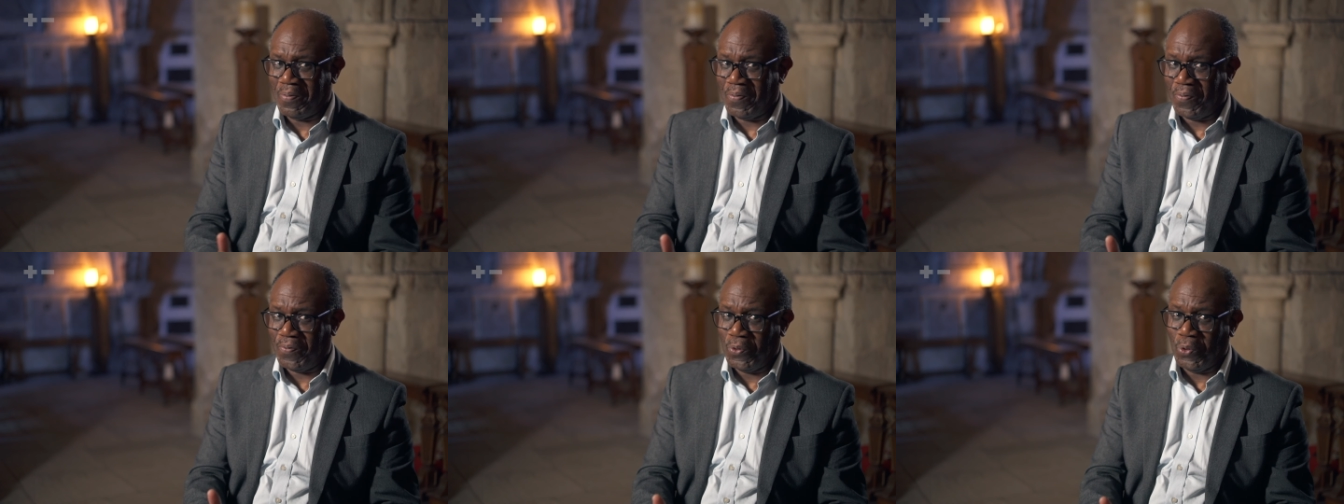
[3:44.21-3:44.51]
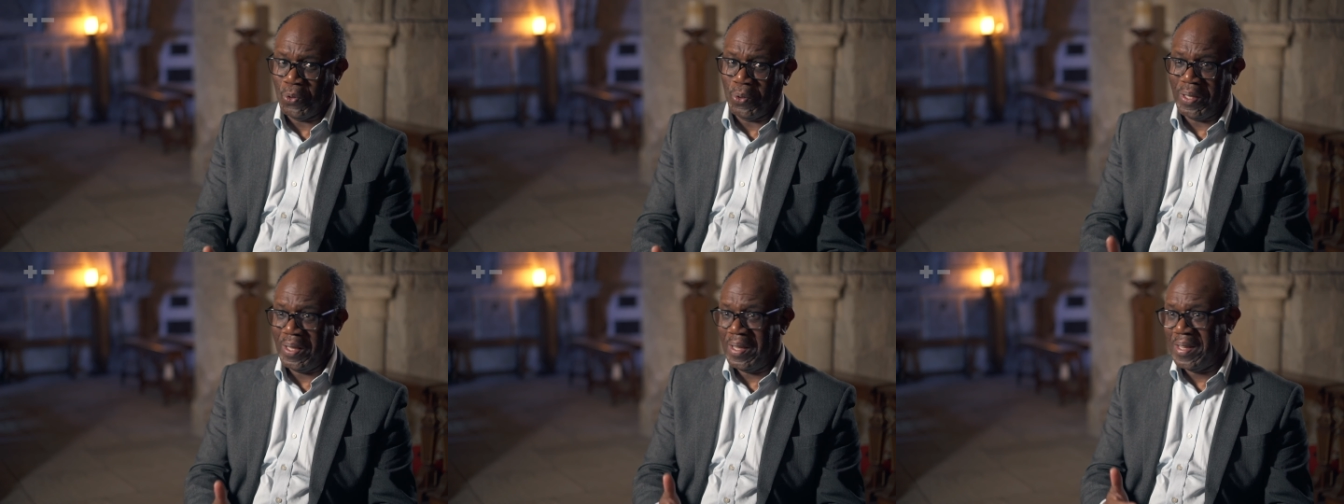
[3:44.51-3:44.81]

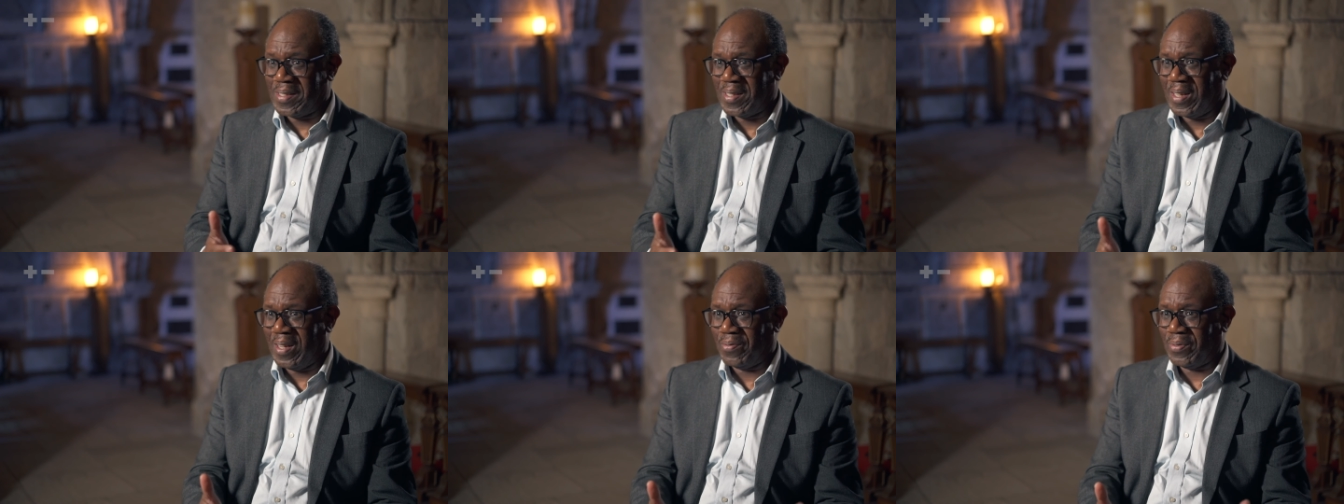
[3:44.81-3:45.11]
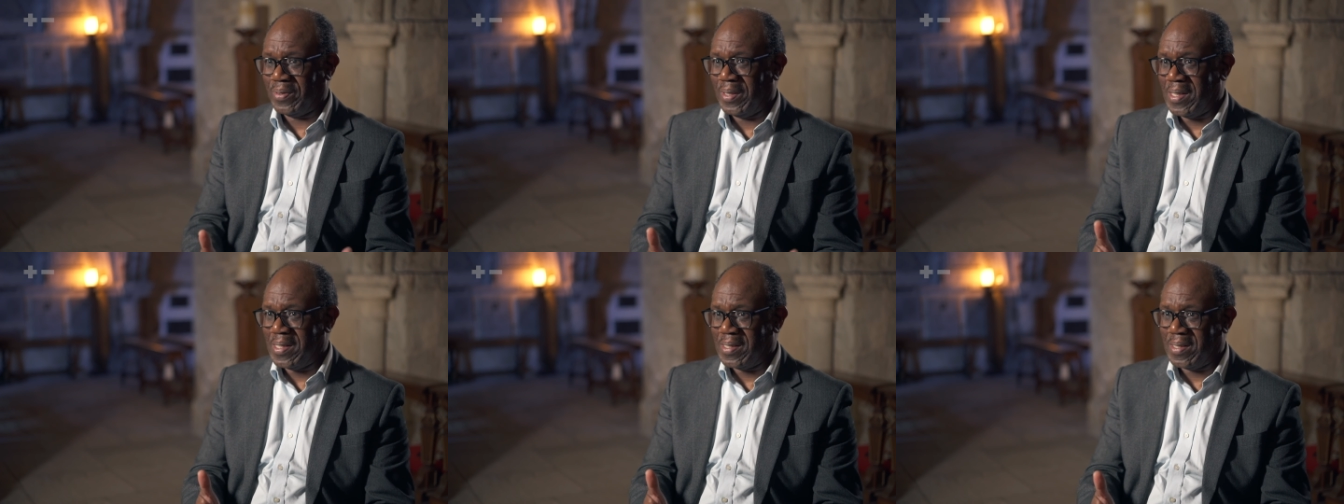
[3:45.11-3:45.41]
four years
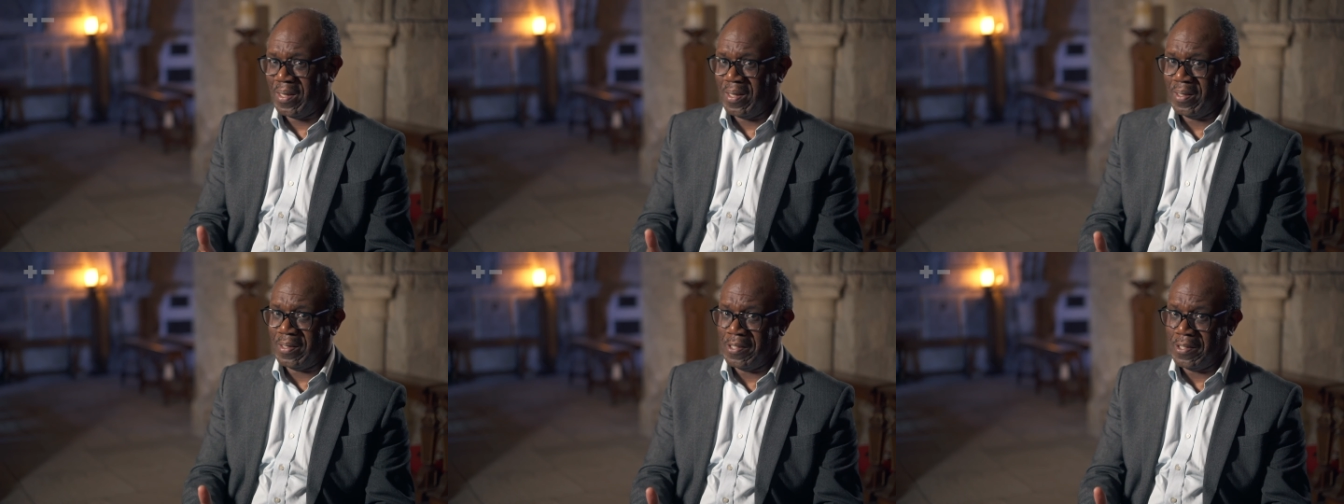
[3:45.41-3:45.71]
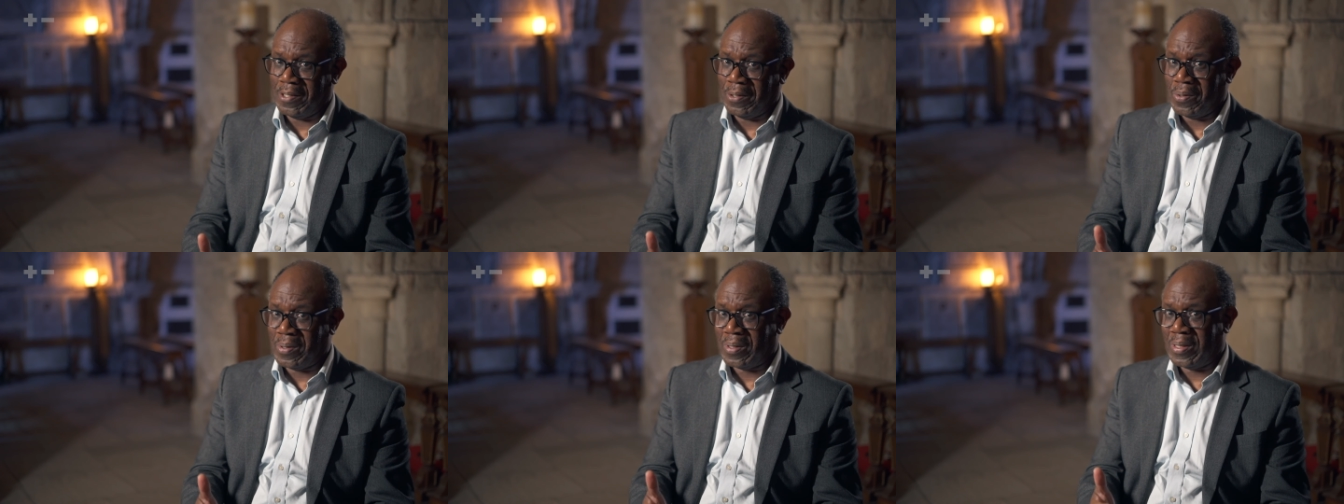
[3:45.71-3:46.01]
after they started,
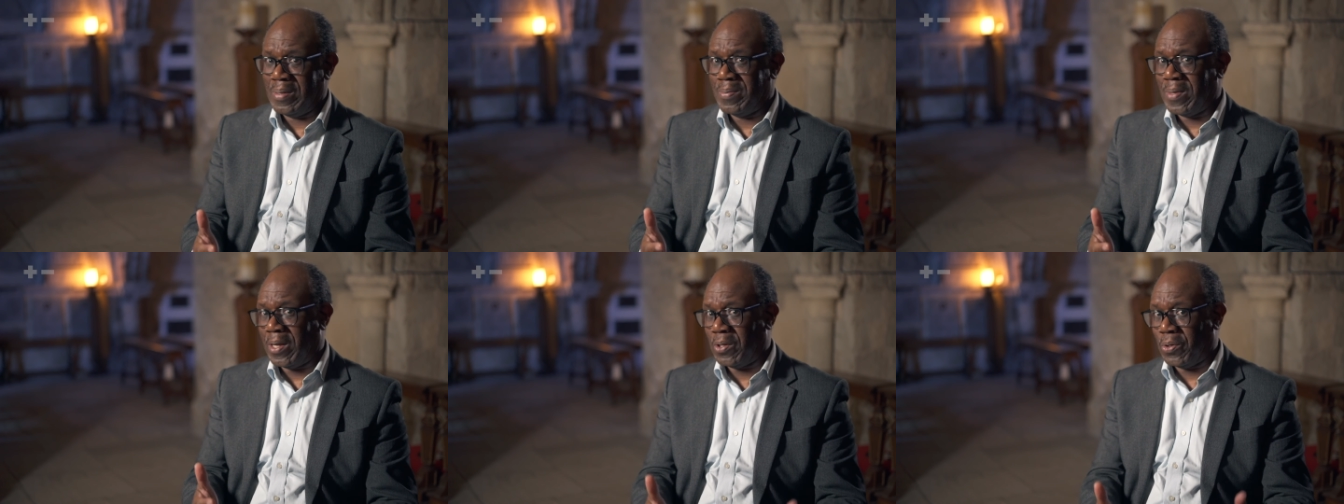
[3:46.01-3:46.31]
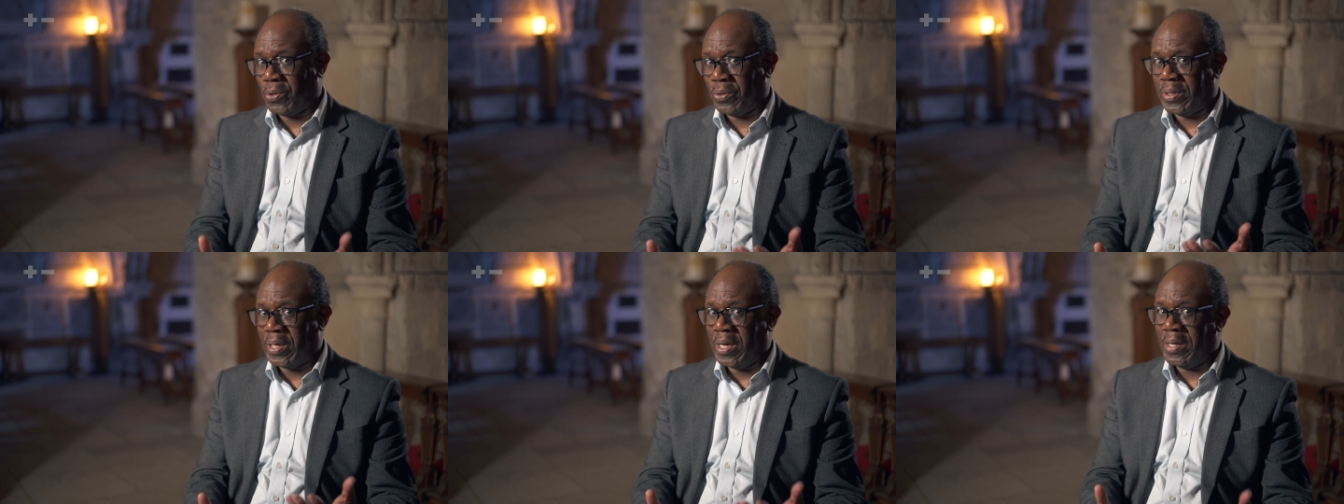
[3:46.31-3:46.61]
you know, it seemed like a
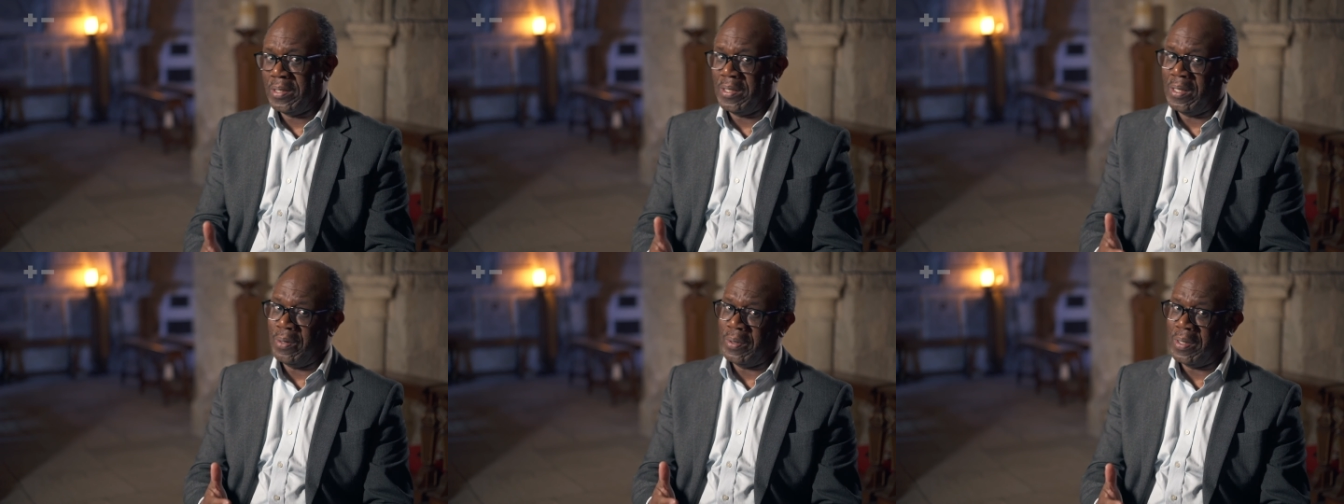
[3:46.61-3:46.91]
good idea